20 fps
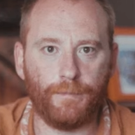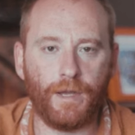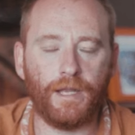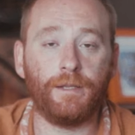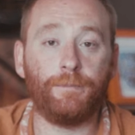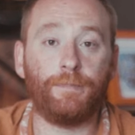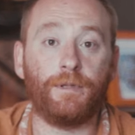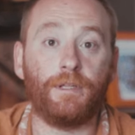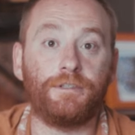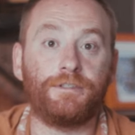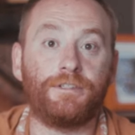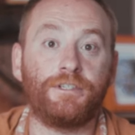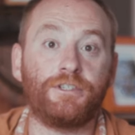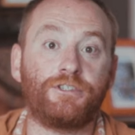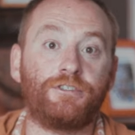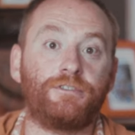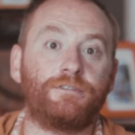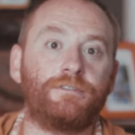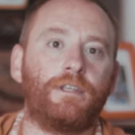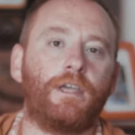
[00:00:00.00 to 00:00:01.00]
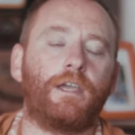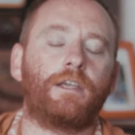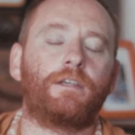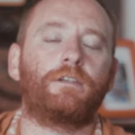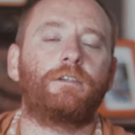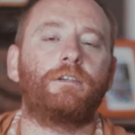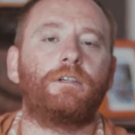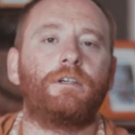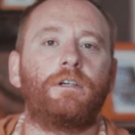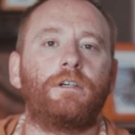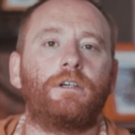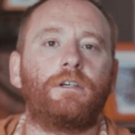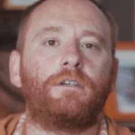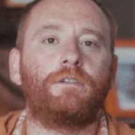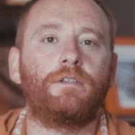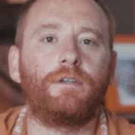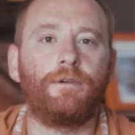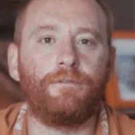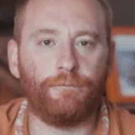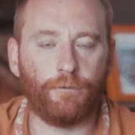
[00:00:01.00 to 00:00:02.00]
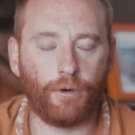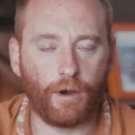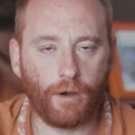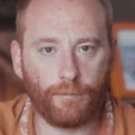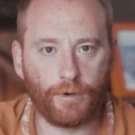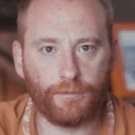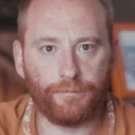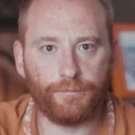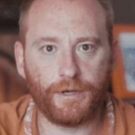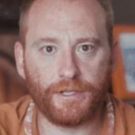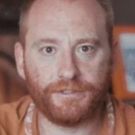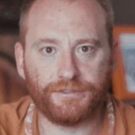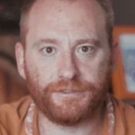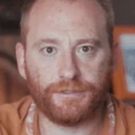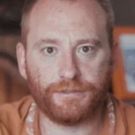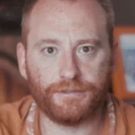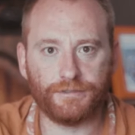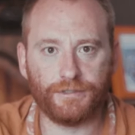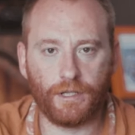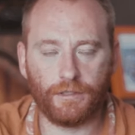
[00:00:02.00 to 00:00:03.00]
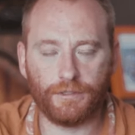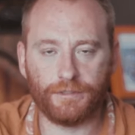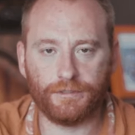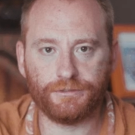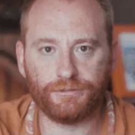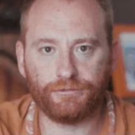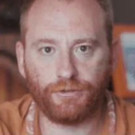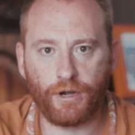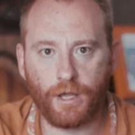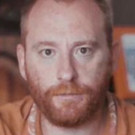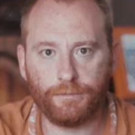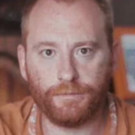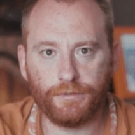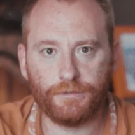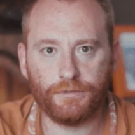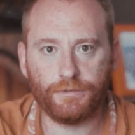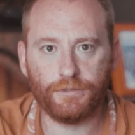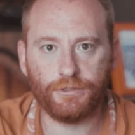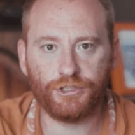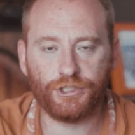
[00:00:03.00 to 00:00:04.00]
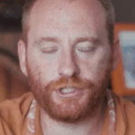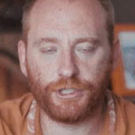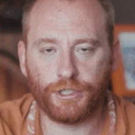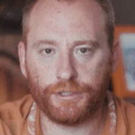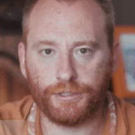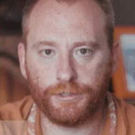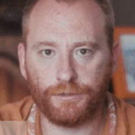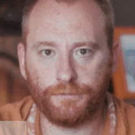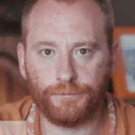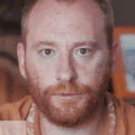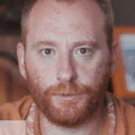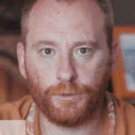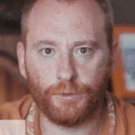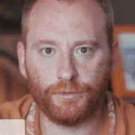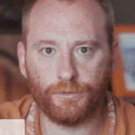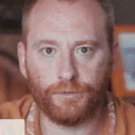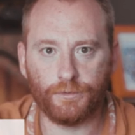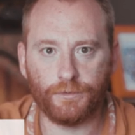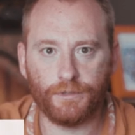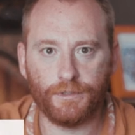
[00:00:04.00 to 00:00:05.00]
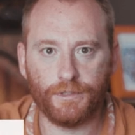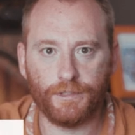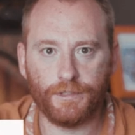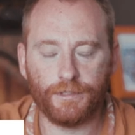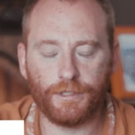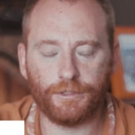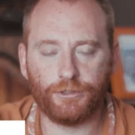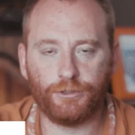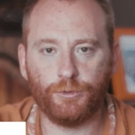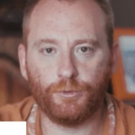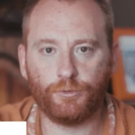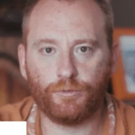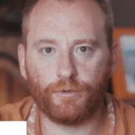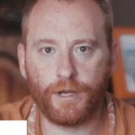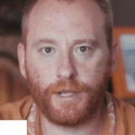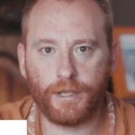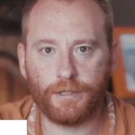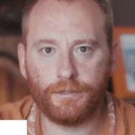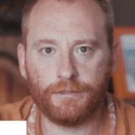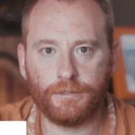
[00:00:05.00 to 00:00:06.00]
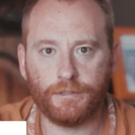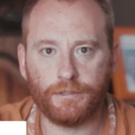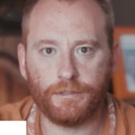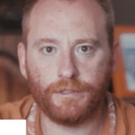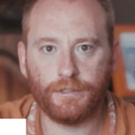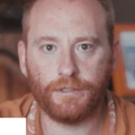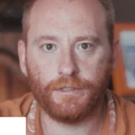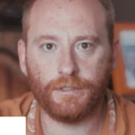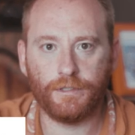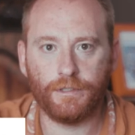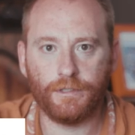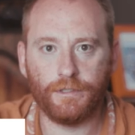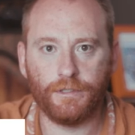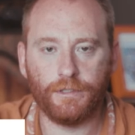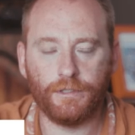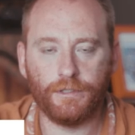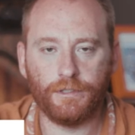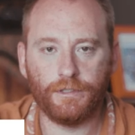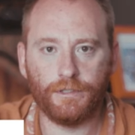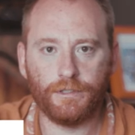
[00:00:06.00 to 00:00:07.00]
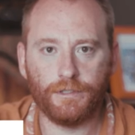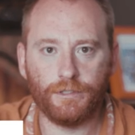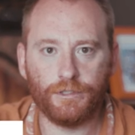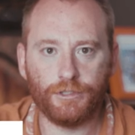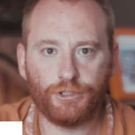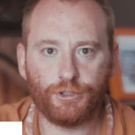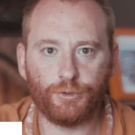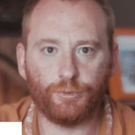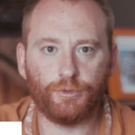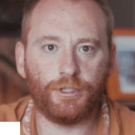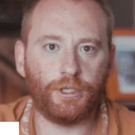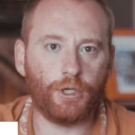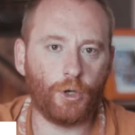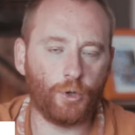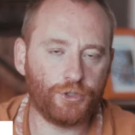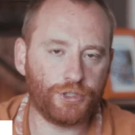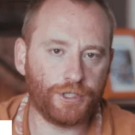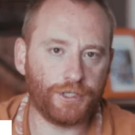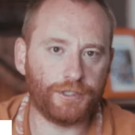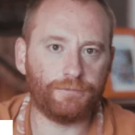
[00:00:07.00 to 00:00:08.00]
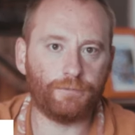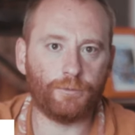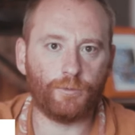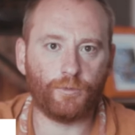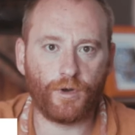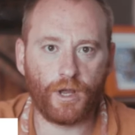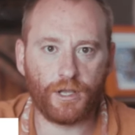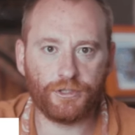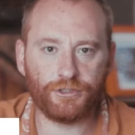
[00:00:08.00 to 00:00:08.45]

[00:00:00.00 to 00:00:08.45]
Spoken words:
Many politicians, like former President Donald Trump, share your view that Ukraine should negotiate with